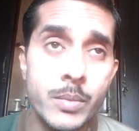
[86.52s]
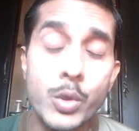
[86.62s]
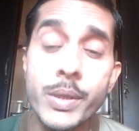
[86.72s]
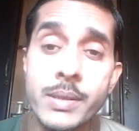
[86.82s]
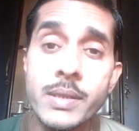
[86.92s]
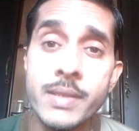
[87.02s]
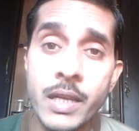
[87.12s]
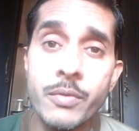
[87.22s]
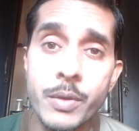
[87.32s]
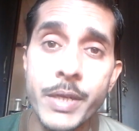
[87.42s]
though it is a
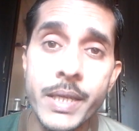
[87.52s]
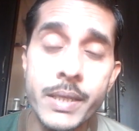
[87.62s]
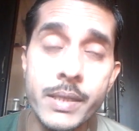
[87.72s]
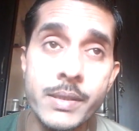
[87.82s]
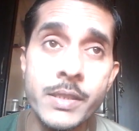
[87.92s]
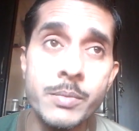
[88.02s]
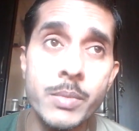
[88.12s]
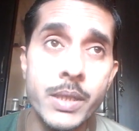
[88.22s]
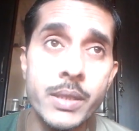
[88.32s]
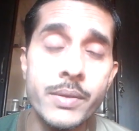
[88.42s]
self-limiting disease,
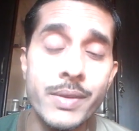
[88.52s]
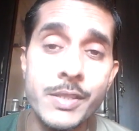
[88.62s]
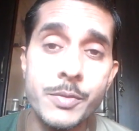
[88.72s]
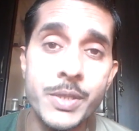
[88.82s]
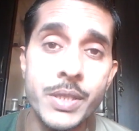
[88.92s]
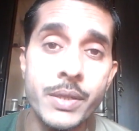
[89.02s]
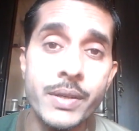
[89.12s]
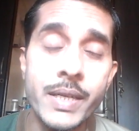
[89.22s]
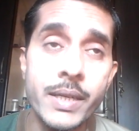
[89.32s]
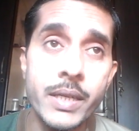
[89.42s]
but the transmission
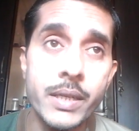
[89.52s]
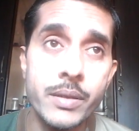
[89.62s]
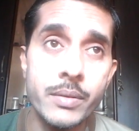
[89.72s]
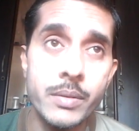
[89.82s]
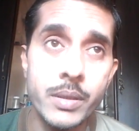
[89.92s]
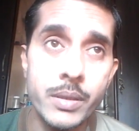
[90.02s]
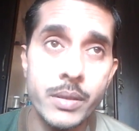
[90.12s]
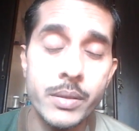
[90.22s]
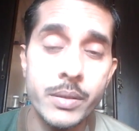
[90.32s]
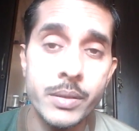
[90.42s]
rate and
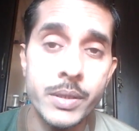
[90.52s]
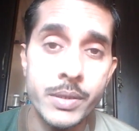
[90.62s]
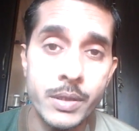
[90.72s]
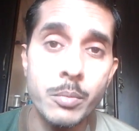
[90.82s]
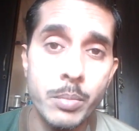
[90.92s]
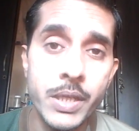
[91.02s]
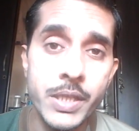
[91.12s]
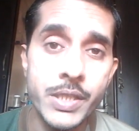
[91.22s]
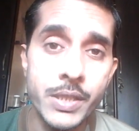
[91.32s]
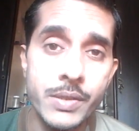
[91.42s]
its
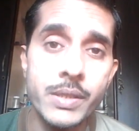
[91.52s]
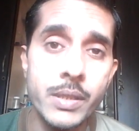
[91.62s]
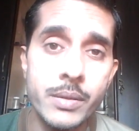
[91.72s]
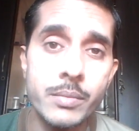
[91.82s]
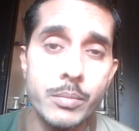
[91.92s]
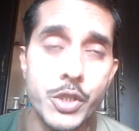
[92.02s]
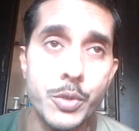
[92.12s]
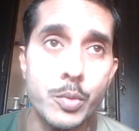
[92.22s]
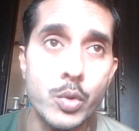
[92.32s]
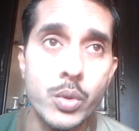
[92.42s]
complications are
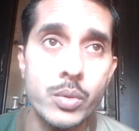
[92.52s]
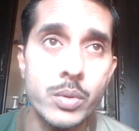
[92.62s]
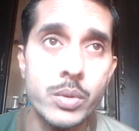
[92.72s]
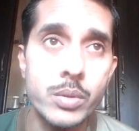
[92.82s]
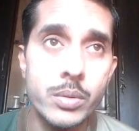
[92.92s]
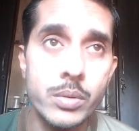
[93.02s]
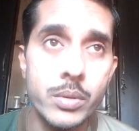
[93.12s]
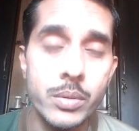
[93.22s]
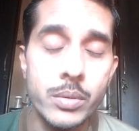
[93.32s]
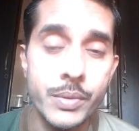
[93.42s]
much more
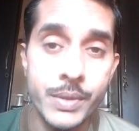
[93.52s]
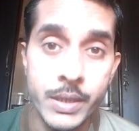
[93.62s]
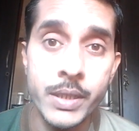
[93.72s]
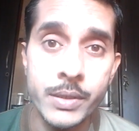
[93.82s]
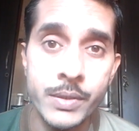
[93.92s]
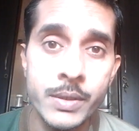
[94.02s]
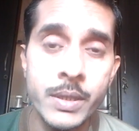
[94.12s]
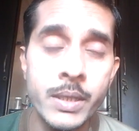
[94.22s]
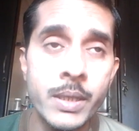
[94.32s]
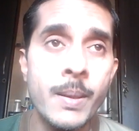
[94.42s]
serious.
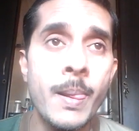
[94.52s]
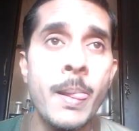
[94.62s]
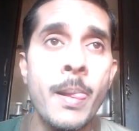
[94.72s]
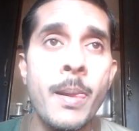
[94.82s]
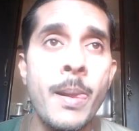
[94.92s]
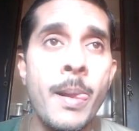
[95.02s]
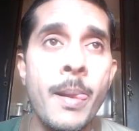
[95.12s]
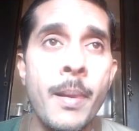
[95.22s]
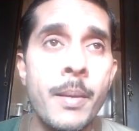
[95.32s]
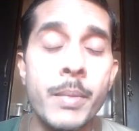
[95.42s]

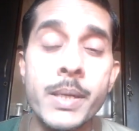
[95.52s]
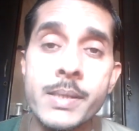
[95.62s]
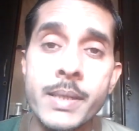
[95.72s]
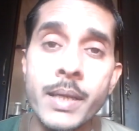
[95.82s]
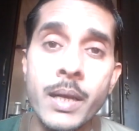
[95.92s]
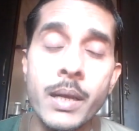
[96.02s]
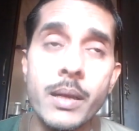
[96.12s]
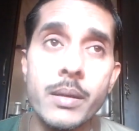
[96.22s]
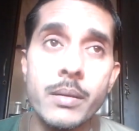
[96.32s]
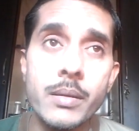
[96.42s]
But still,
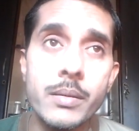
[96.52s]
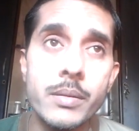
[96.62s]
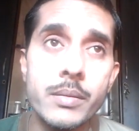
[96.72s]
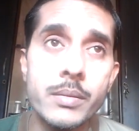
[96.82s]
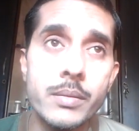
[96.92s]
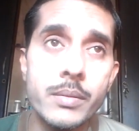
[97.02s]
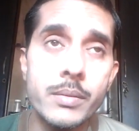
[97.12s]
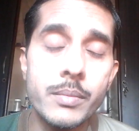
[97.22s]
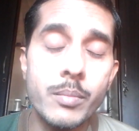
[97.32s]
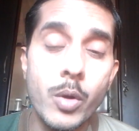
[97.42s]

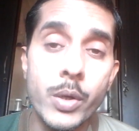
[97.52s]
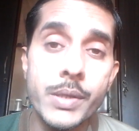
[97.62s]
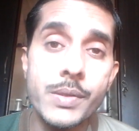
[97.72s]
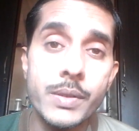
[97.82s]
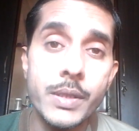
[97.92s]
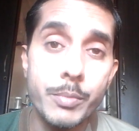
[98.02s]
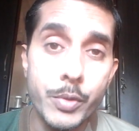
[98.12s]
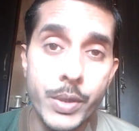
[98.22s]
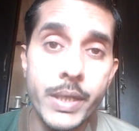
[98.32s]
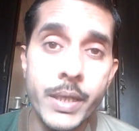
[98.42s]
body's
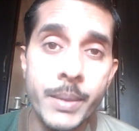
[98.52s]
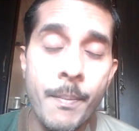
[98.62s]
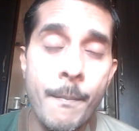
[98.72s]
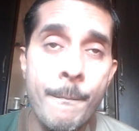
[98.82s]
immunity